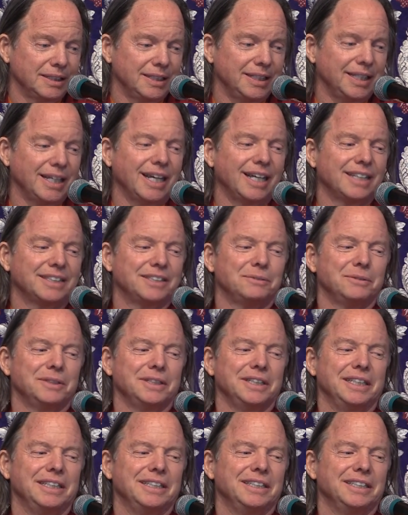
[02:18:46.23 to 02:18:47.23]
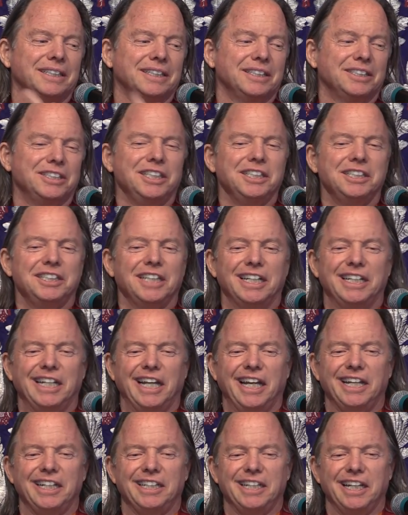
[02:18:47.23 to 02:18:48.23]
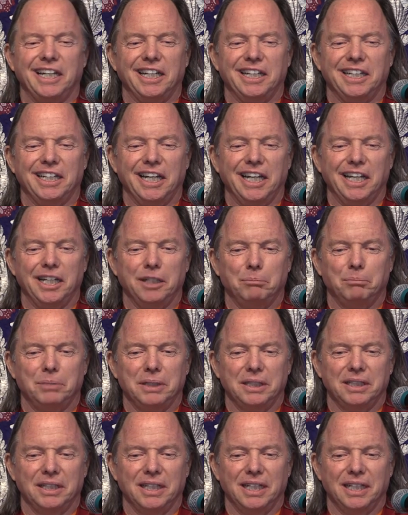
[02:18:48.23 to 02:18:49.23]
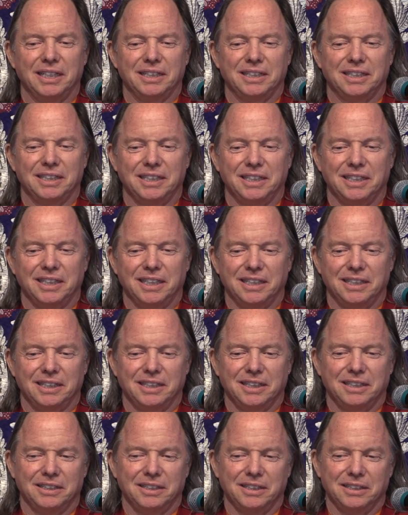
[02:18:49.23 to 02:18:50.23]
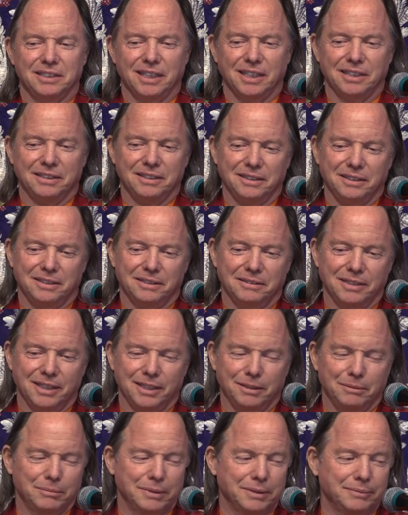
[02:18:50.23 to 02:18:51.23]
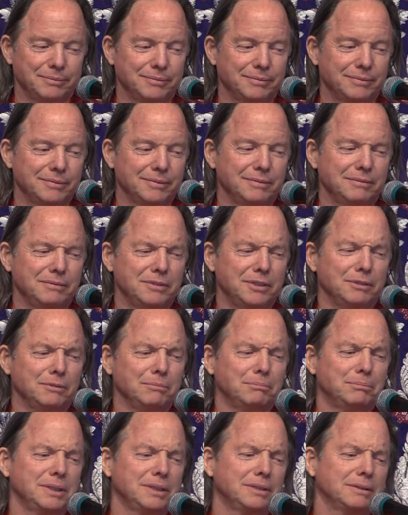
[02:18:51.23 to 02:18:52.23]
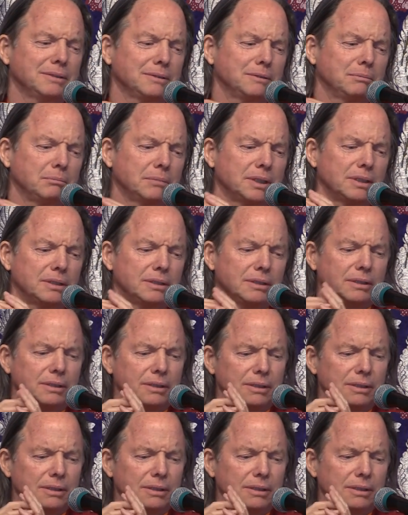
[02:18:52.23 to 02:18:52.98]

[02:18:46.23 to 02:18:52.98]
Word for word: Yeah, it's really. She said 8A, 8B, 8C, 8D. She's actually correct, man. Don't be so smart.